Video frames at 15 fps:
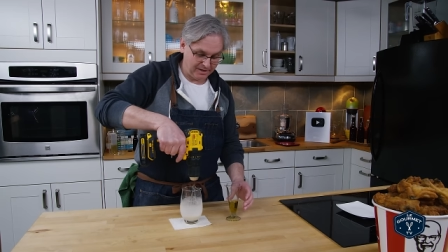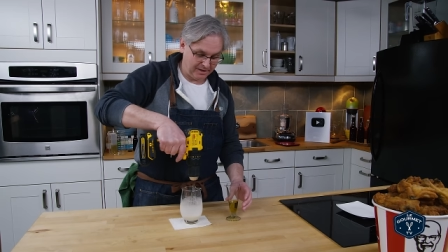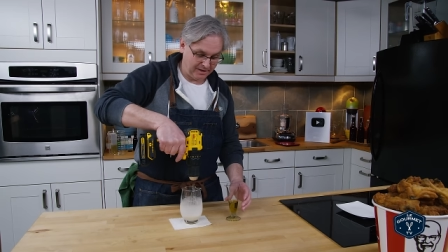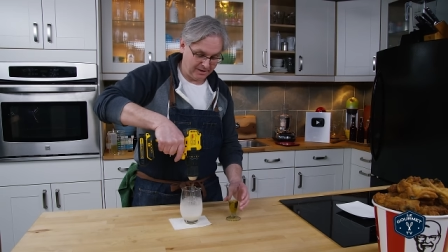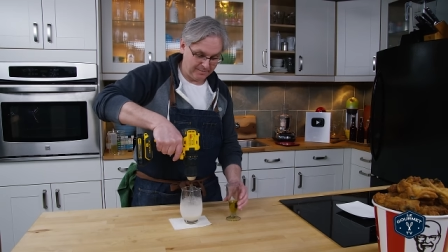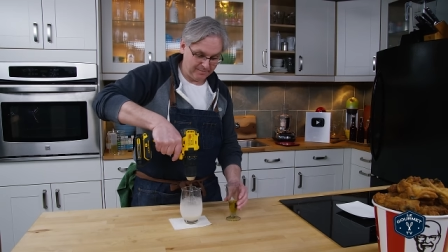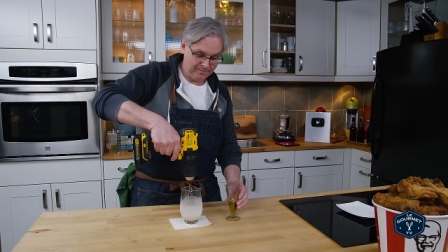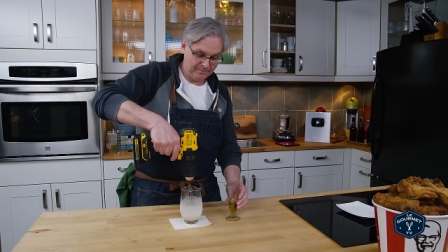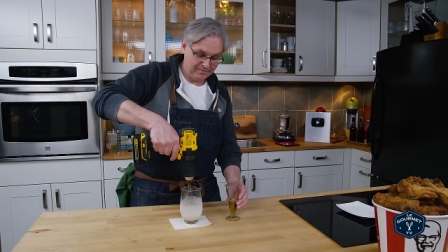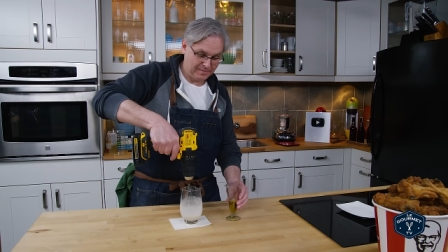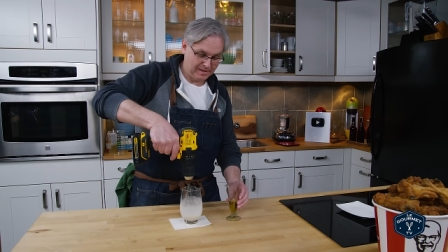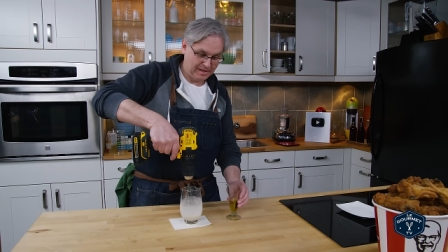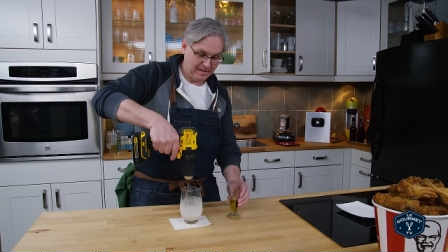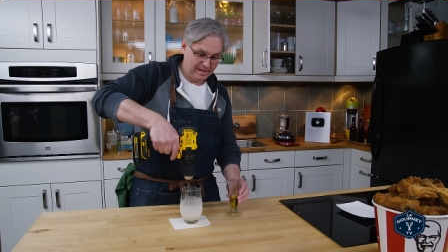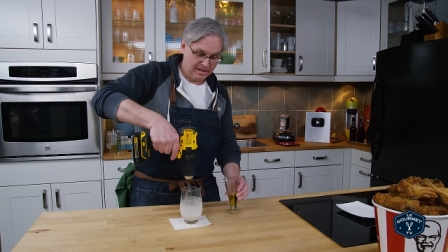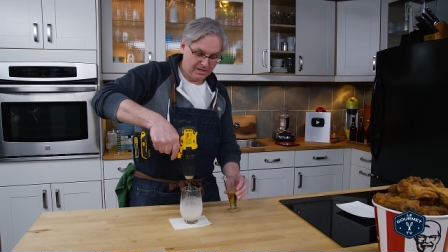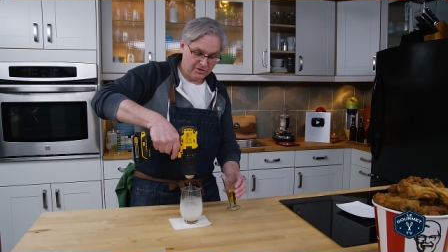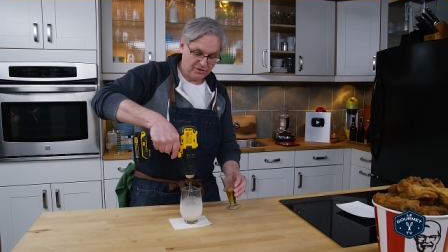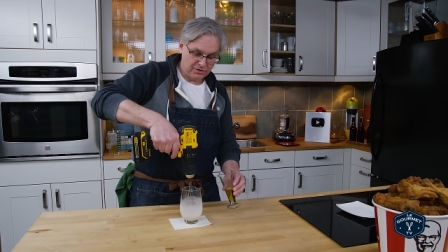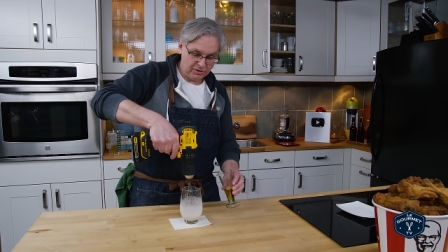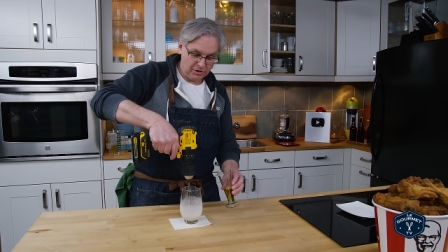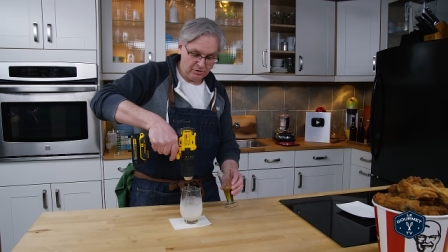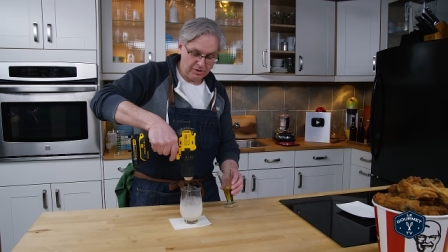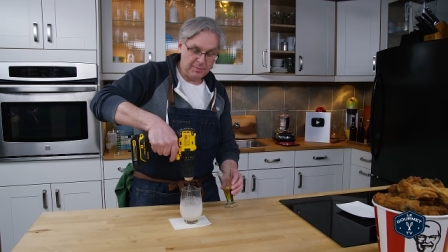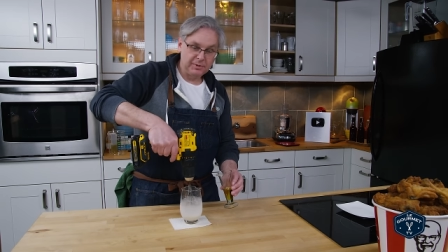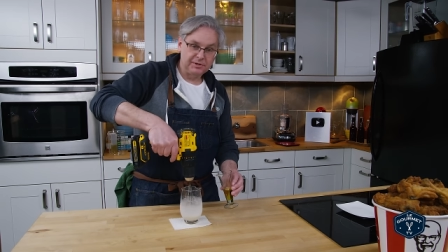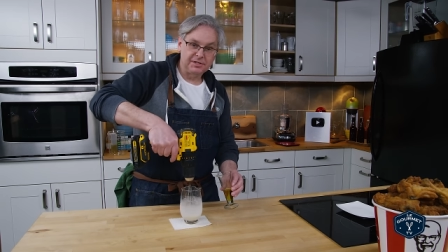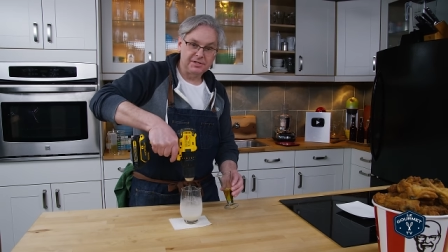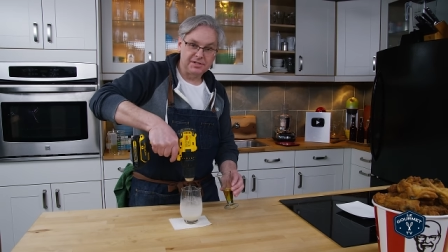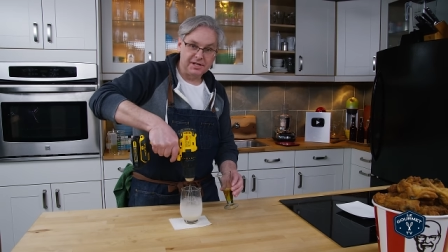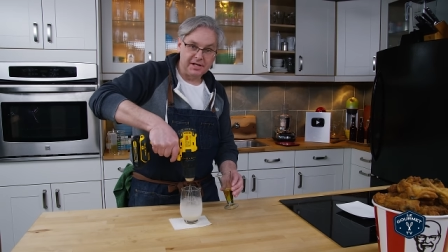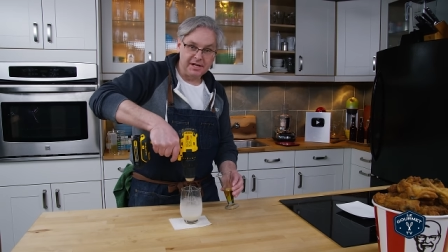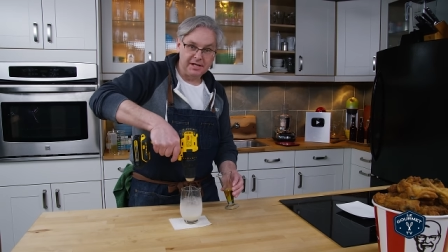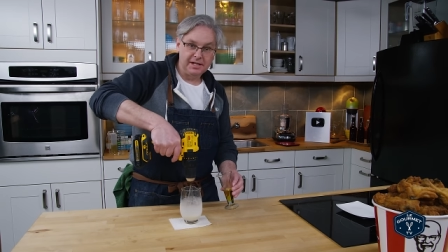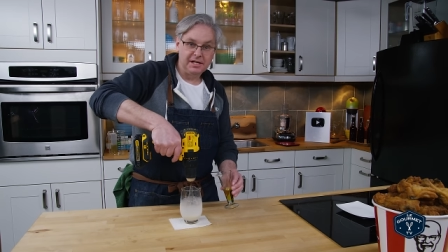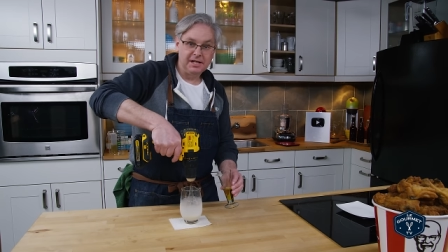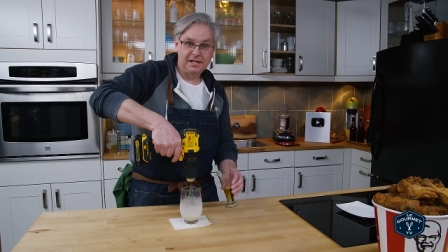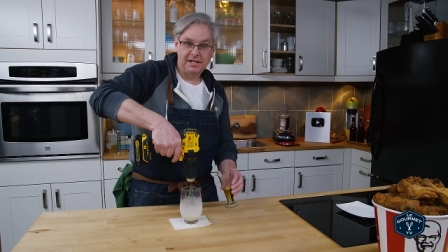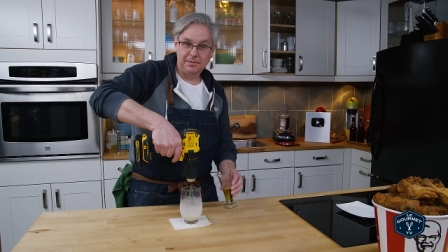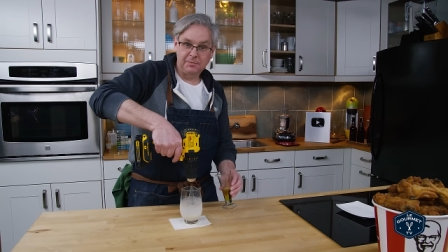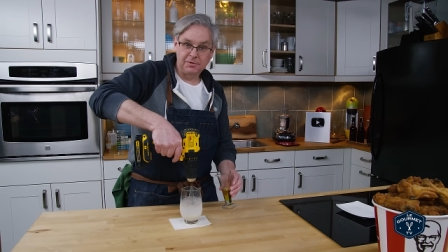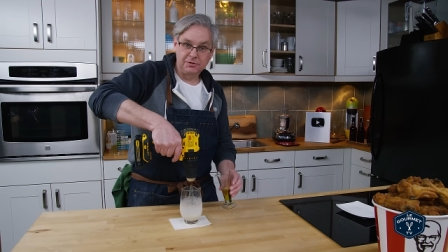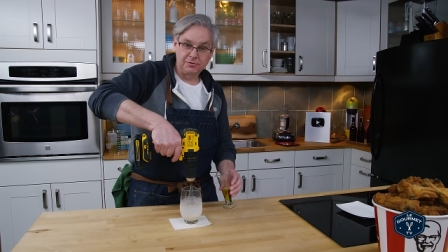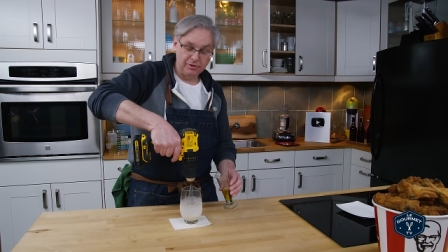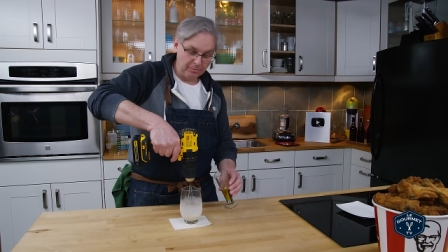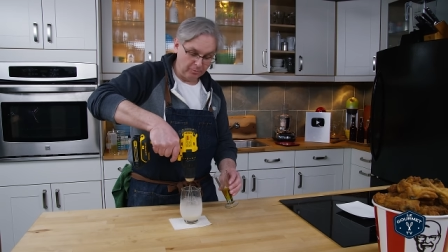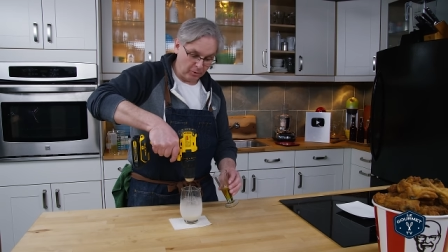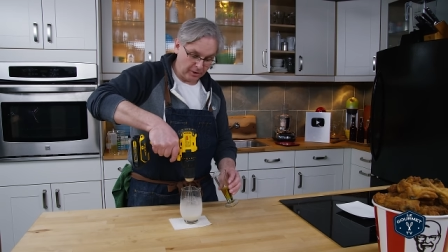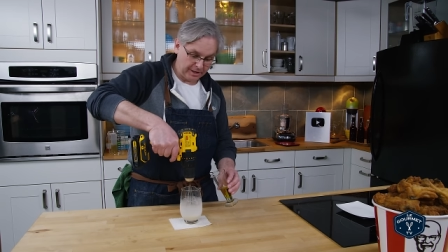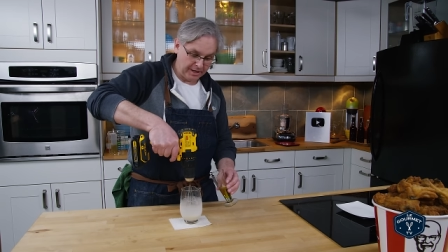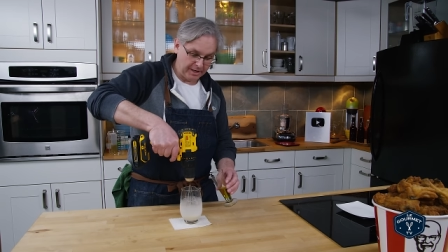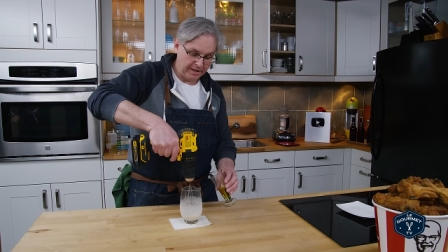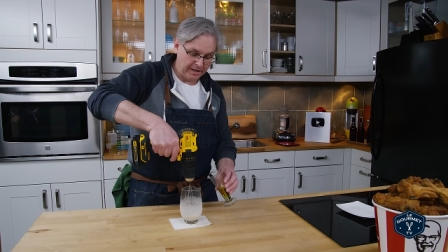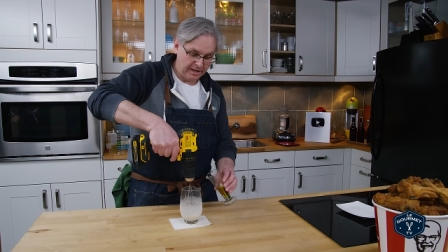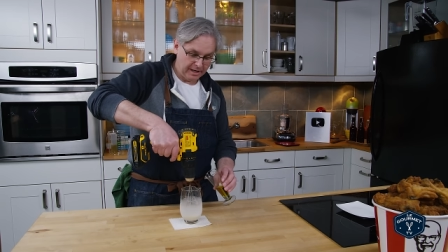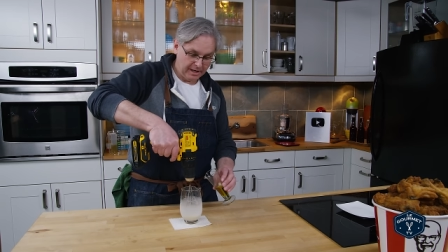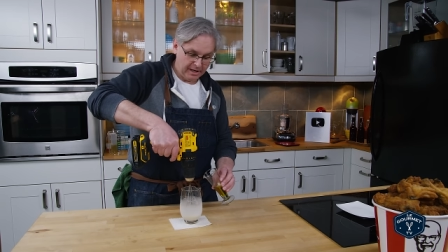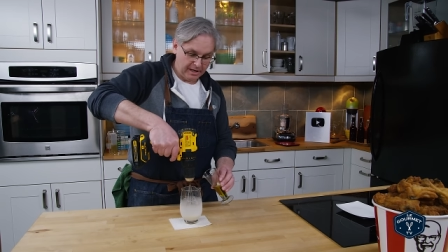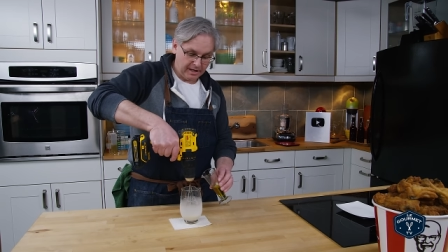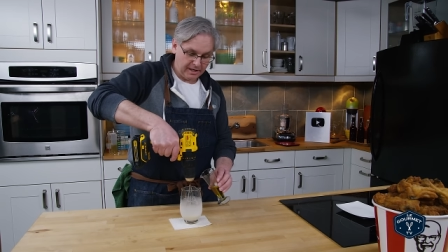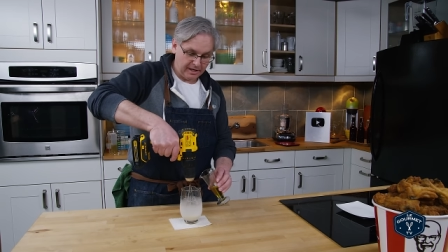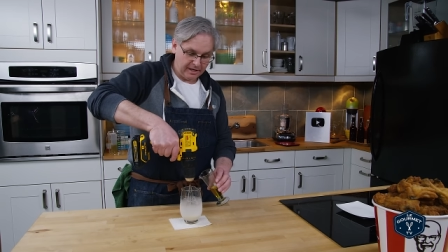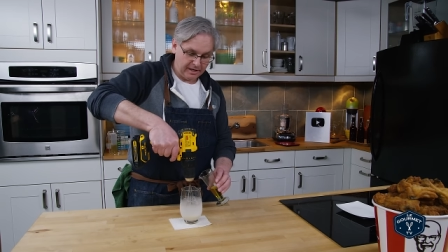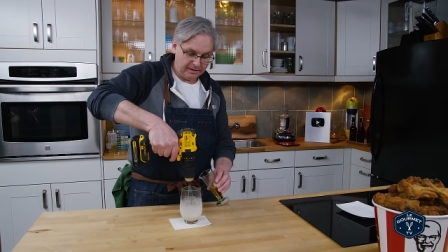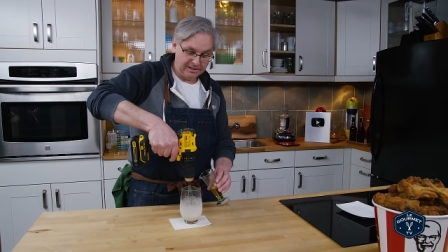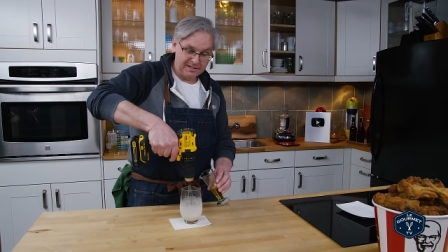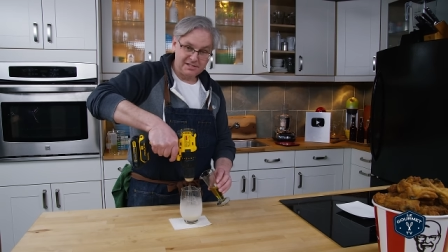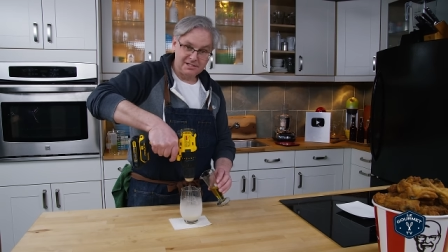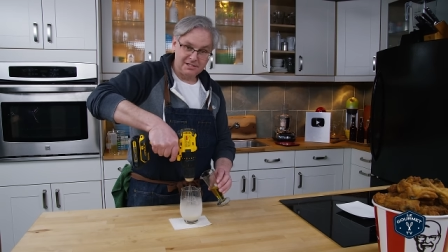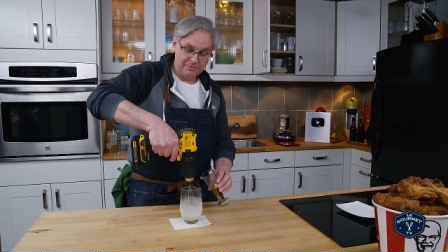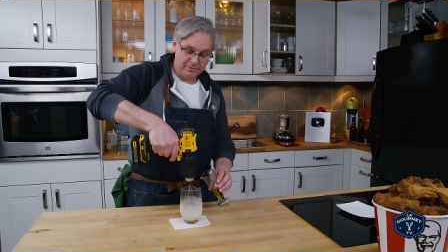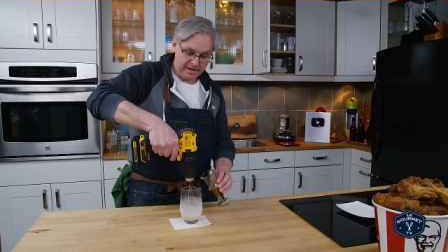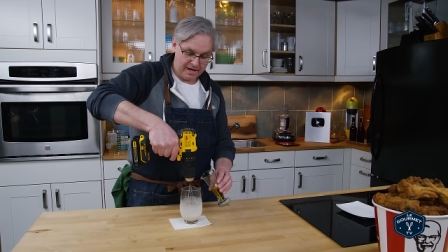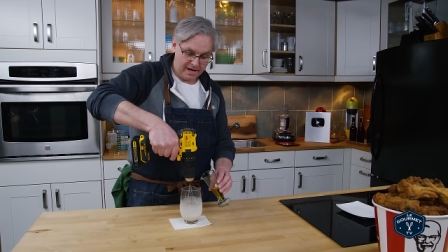Um, slowly put this in, keep the drill working, and let's see what